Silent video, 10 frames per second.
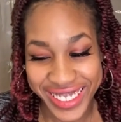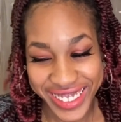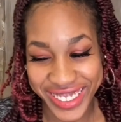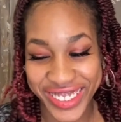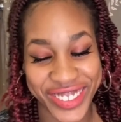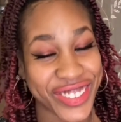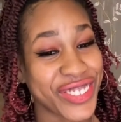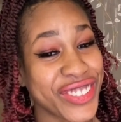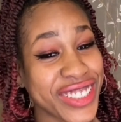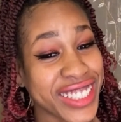So,
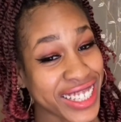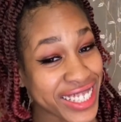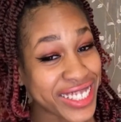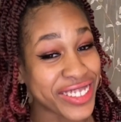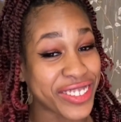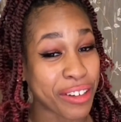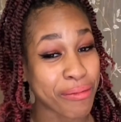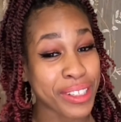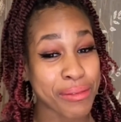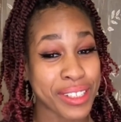thank you. I'm
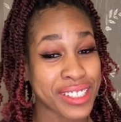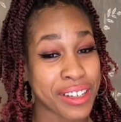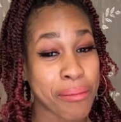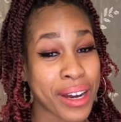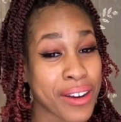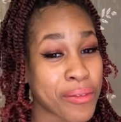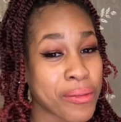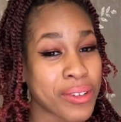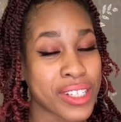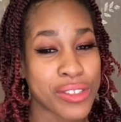really about to start buying from
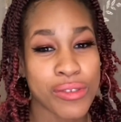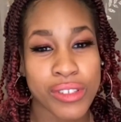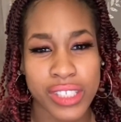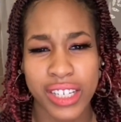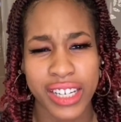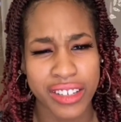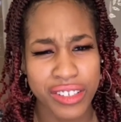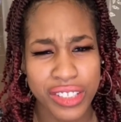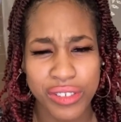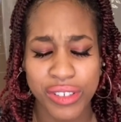them. Because you can go to the hair
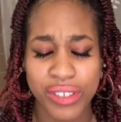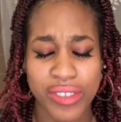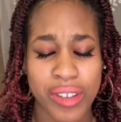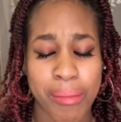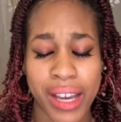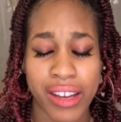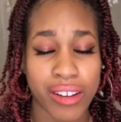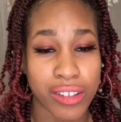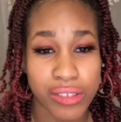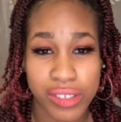store. You have to buy
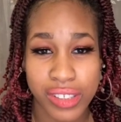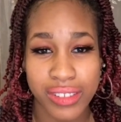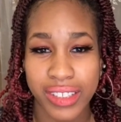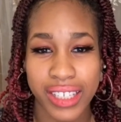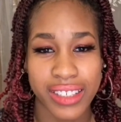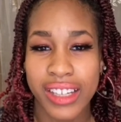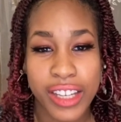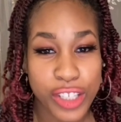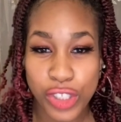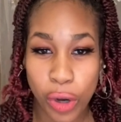all those, like,
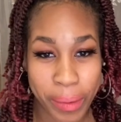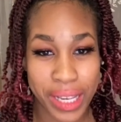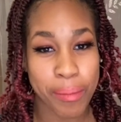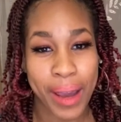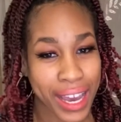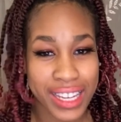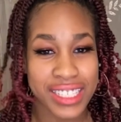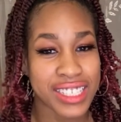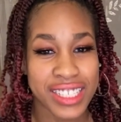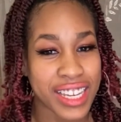so many packs
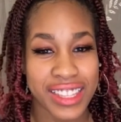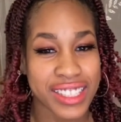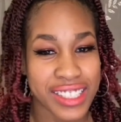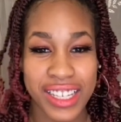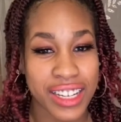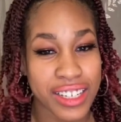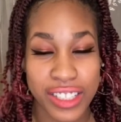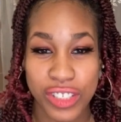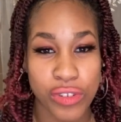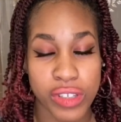just to get this done.
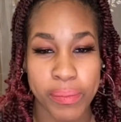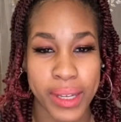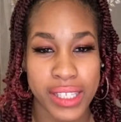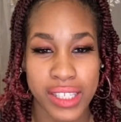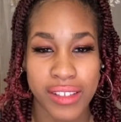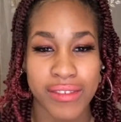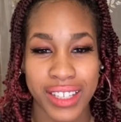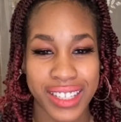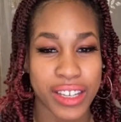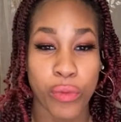It's so expensive.
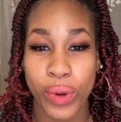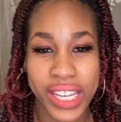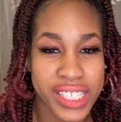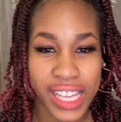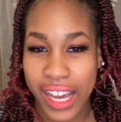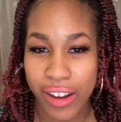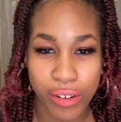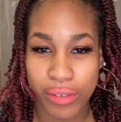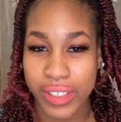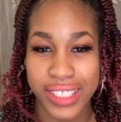Like, it weighs
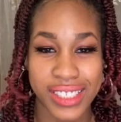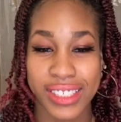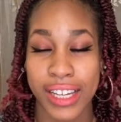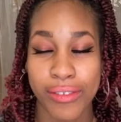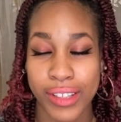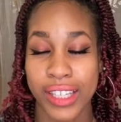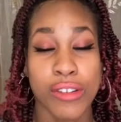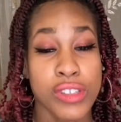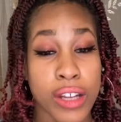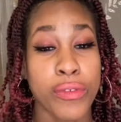out. It was
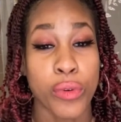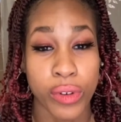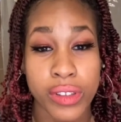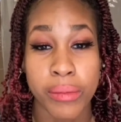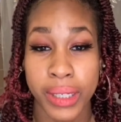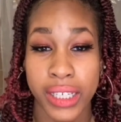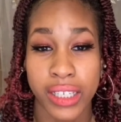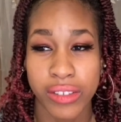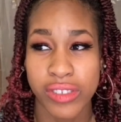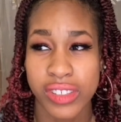definitely worth the money.
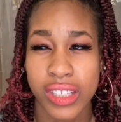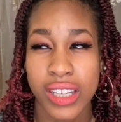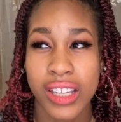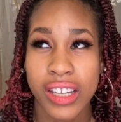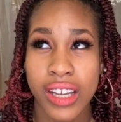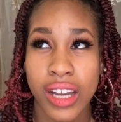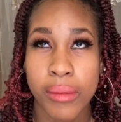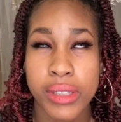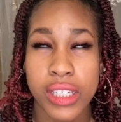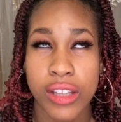It was, how
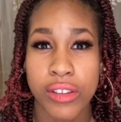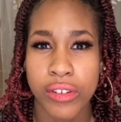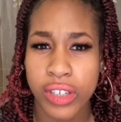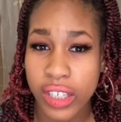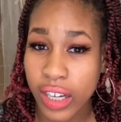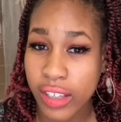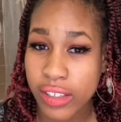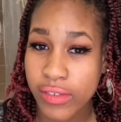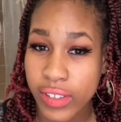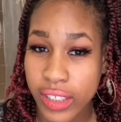much? Like
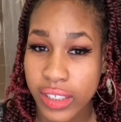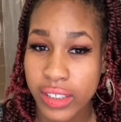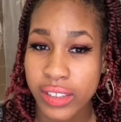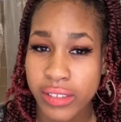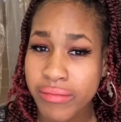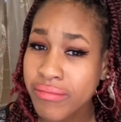$30 for this?